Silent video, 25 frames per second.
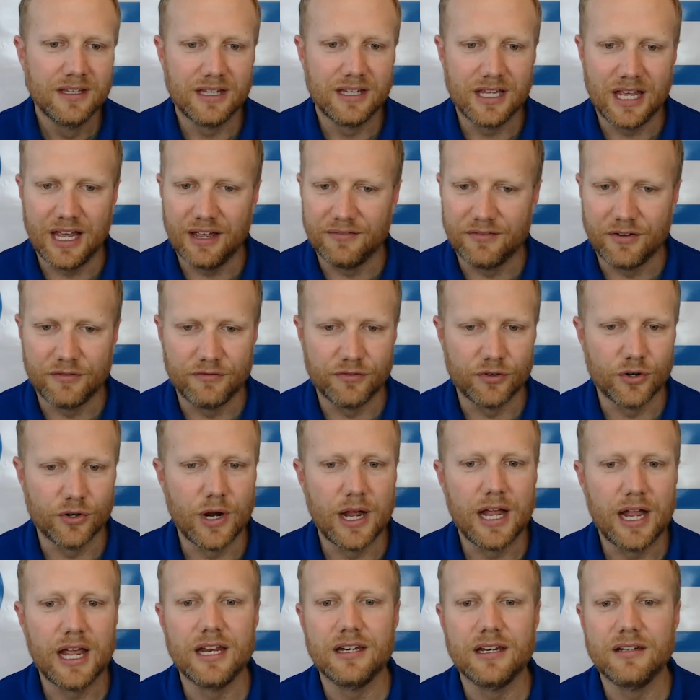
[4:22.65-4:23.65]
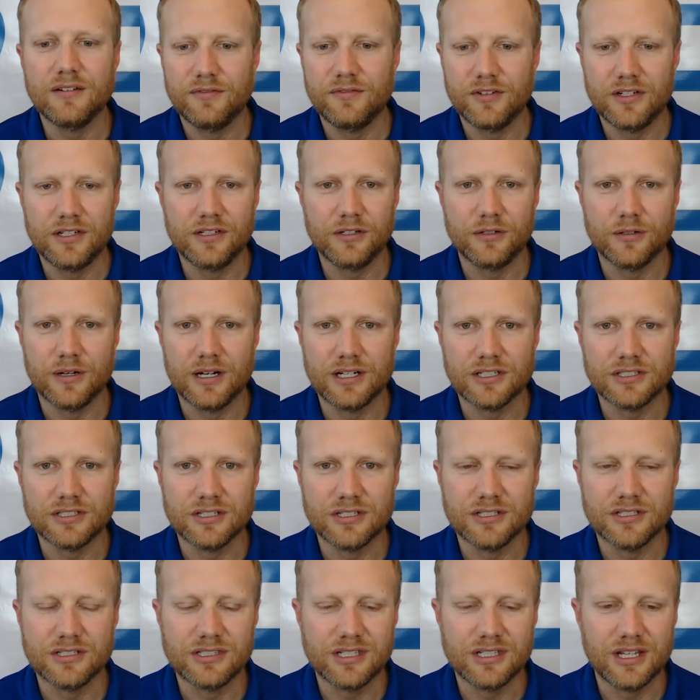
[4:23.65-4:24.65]
They have a variety of
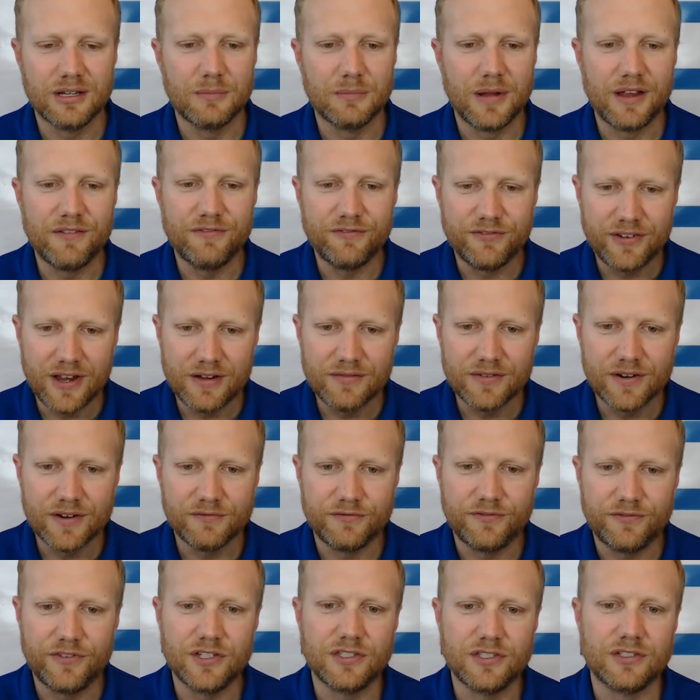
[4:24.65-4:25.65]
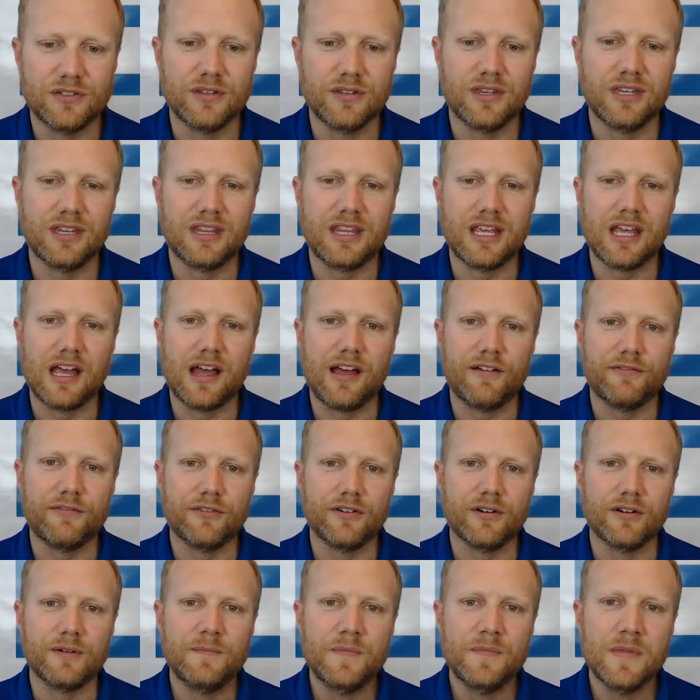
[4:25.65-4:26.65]
integrations, and my favorite feature that they
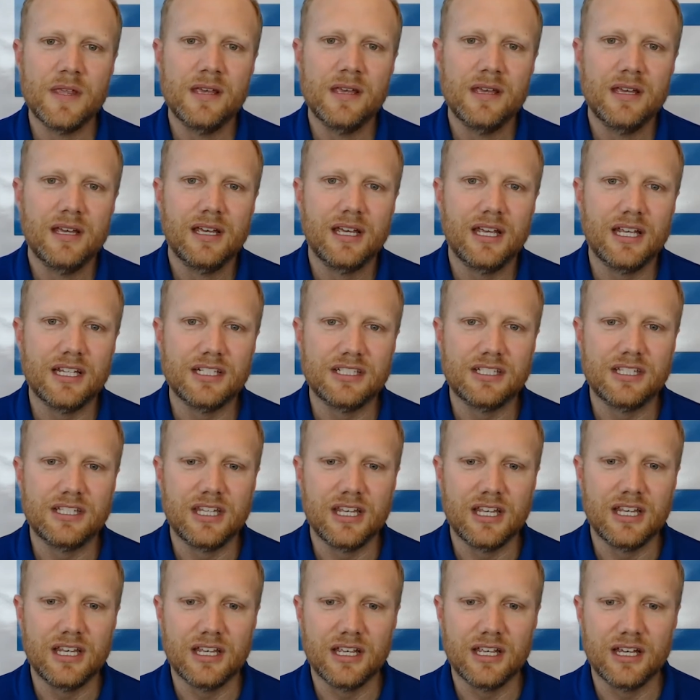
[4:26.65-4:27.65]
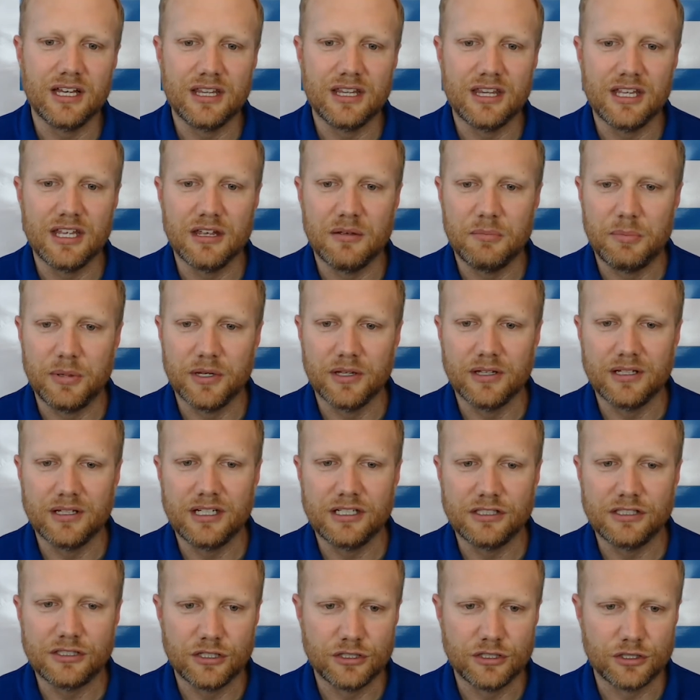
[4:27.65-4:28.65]
offer is the
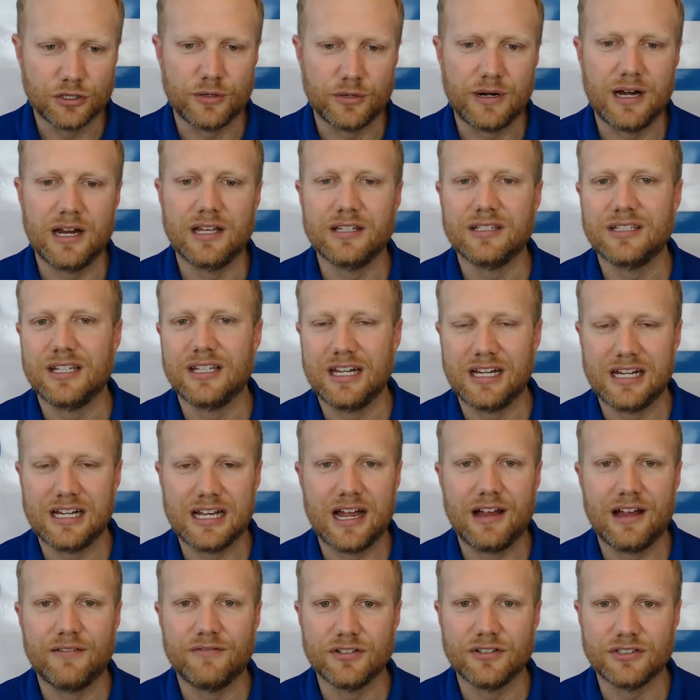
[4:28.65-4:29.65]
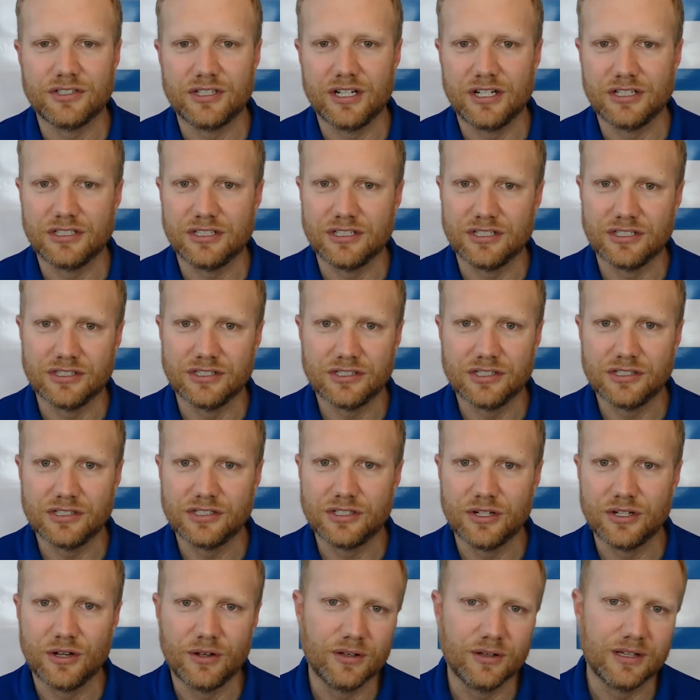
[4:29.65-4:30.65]
ability to translate conversations.
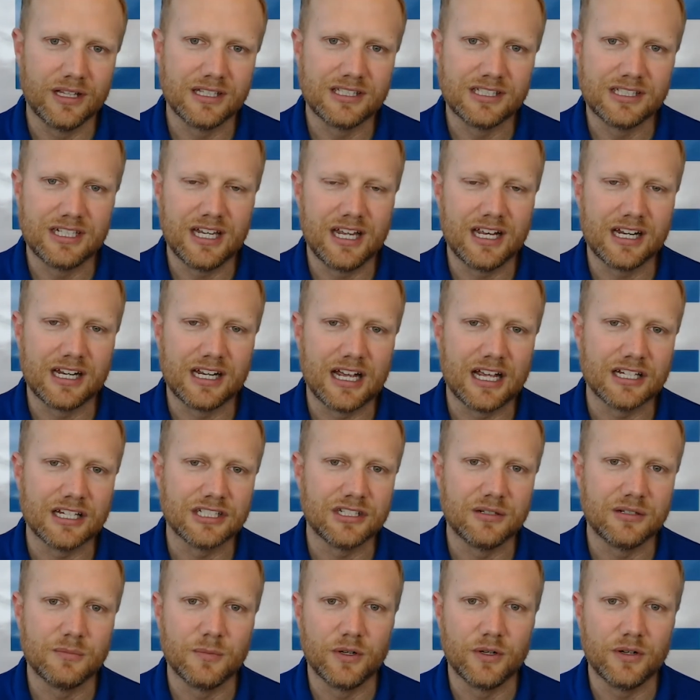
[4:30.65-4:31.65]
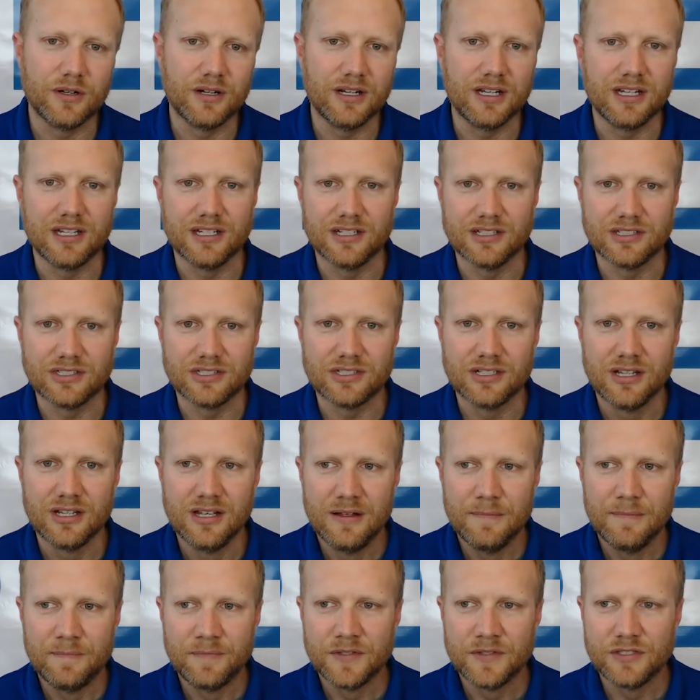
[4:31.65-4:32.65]
So let's say a customer is
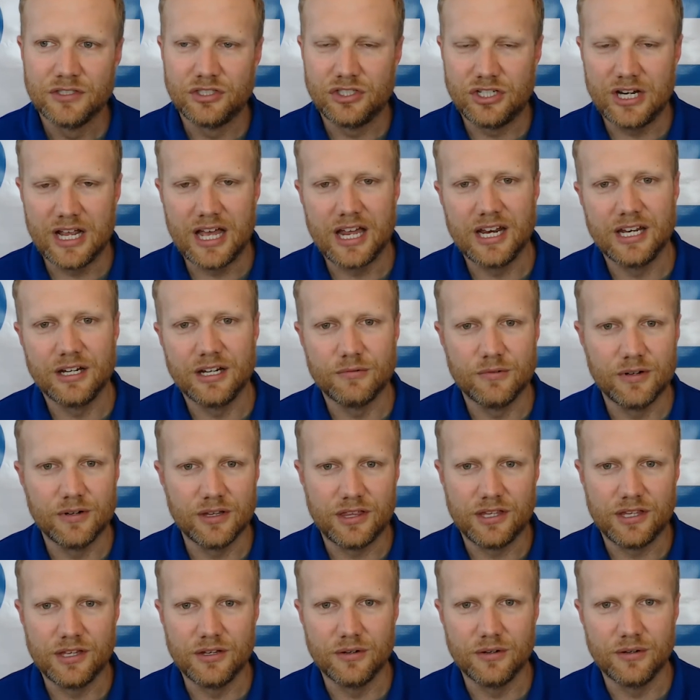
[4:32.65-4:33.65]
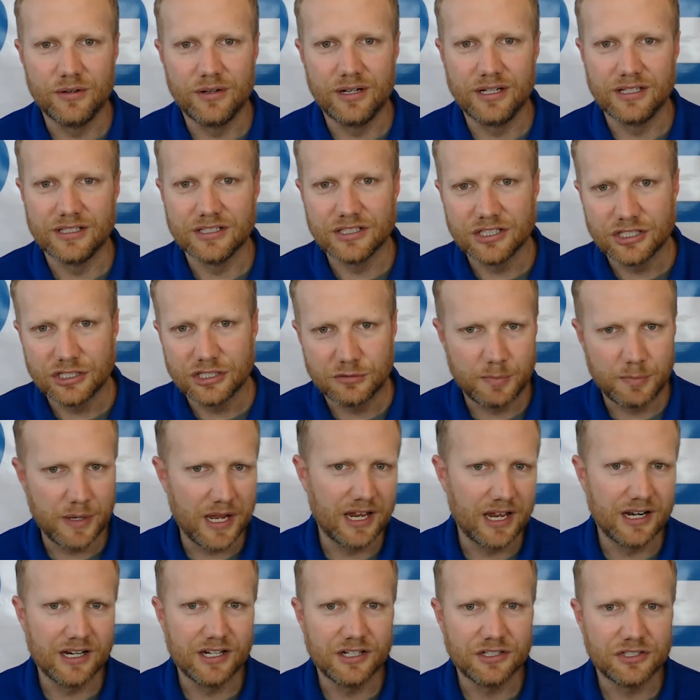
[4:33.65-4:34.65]
chatting with you in
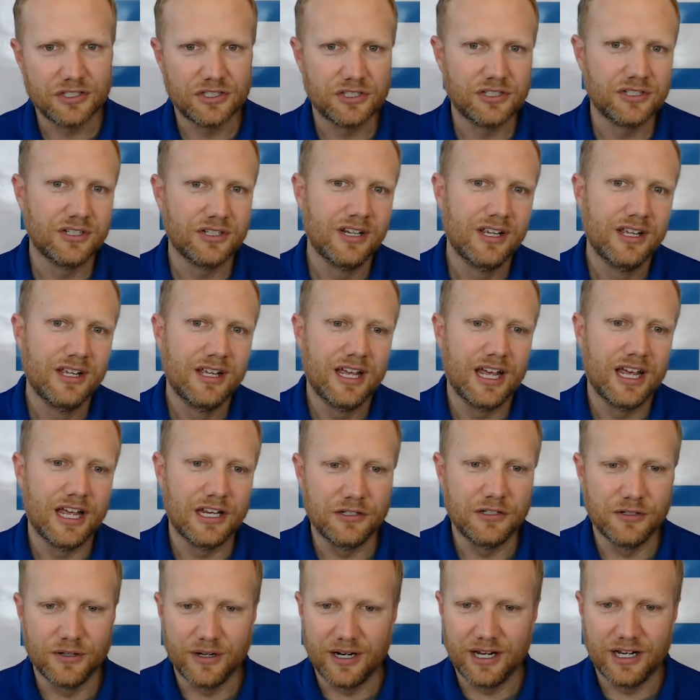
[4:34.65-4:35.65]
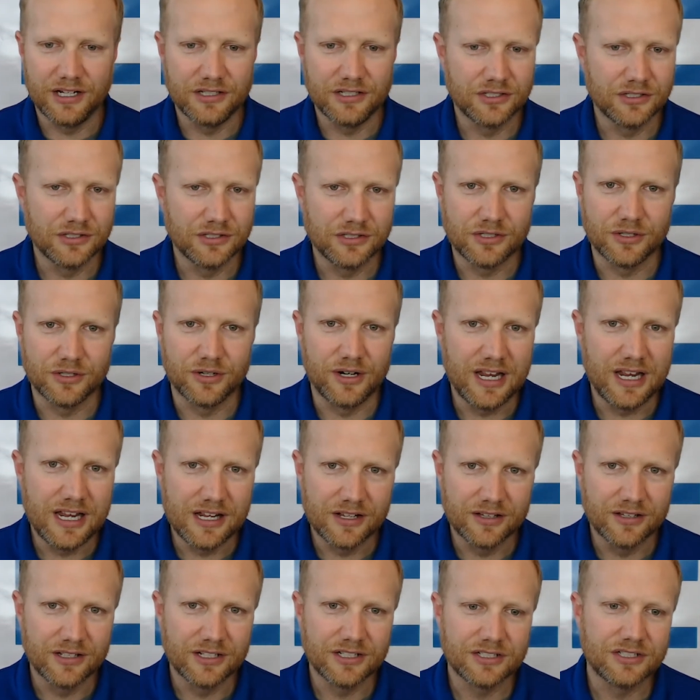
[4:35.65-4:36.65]
Spanish and your agents are
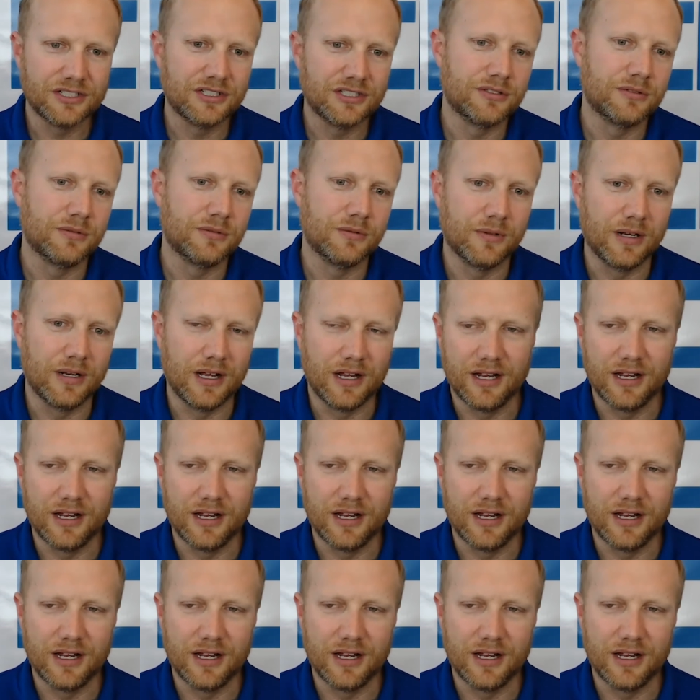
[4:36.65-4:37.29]
English.